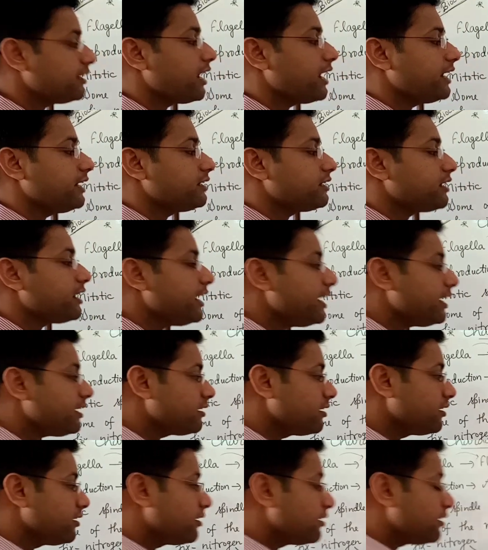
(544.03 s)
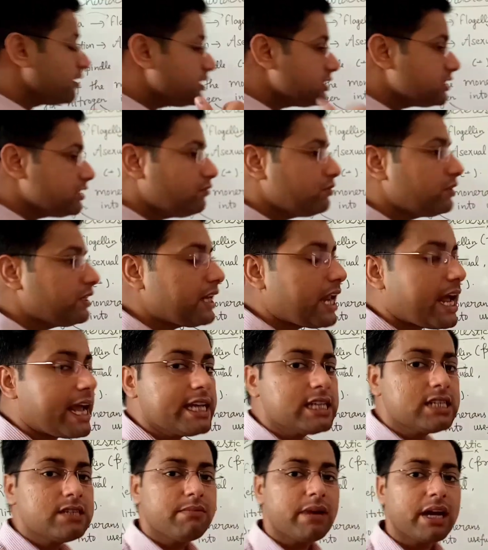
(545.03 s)
nitrate is
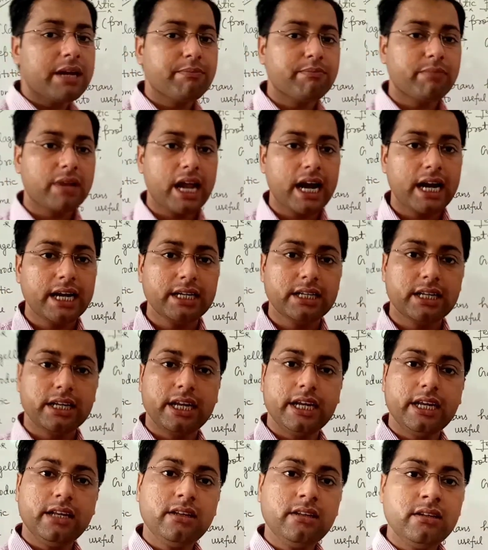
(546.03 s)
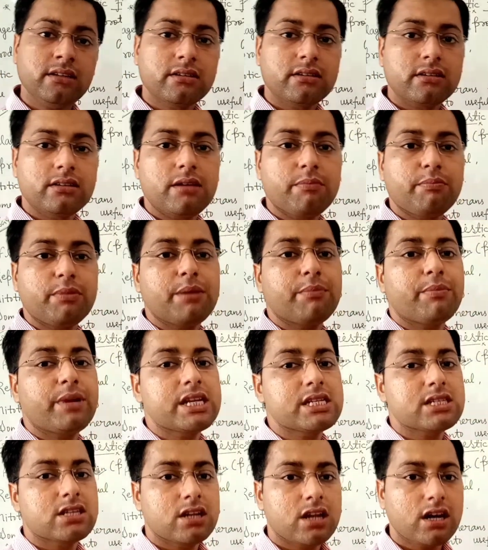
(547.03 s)
utilized by plant in the
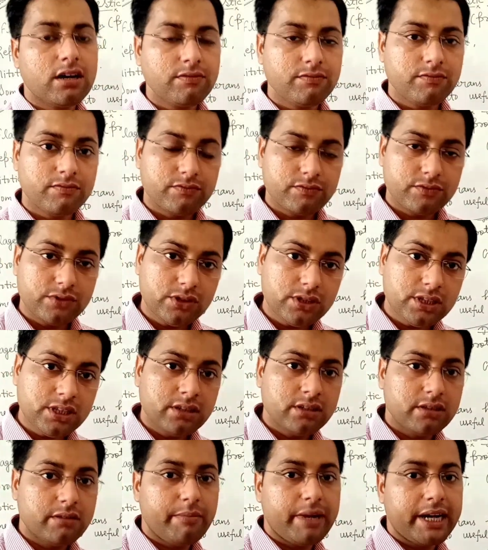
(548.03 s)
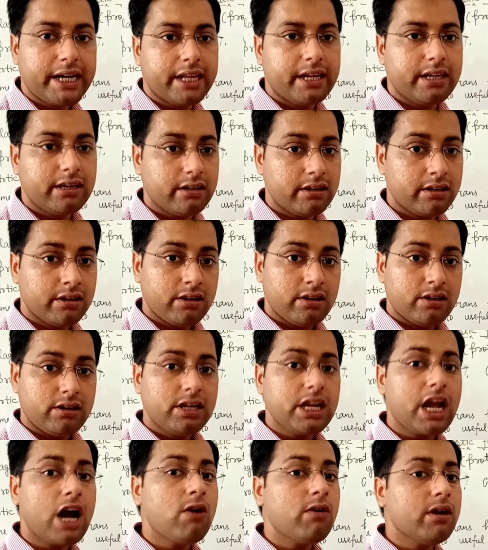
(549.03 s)
preparation of food material.
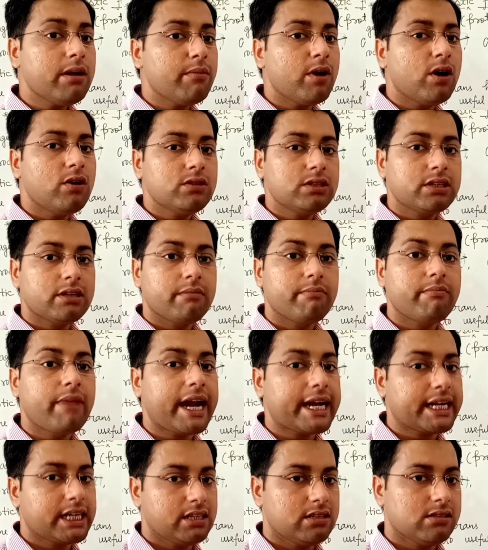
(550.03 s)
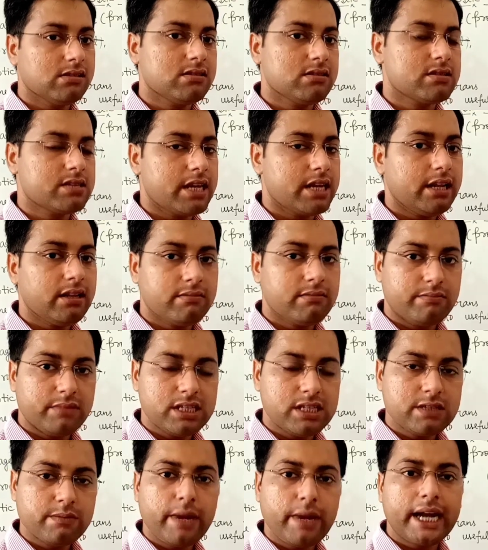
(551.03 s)
Now about bacterial cell,
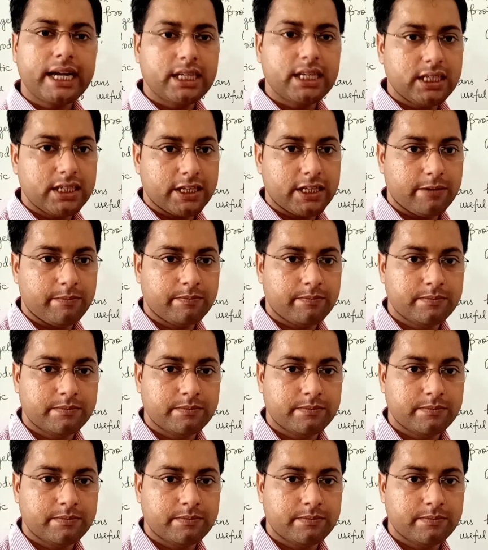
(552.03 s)
means bacteria.